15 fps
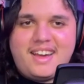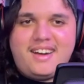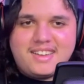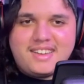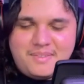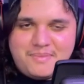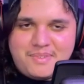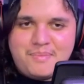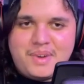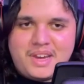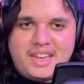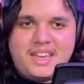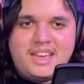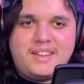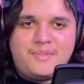come oh, from money
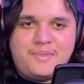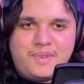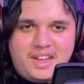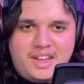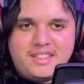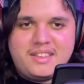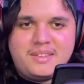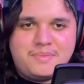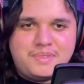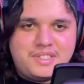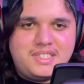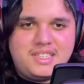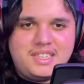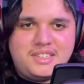man. and wealth and prestige yeah.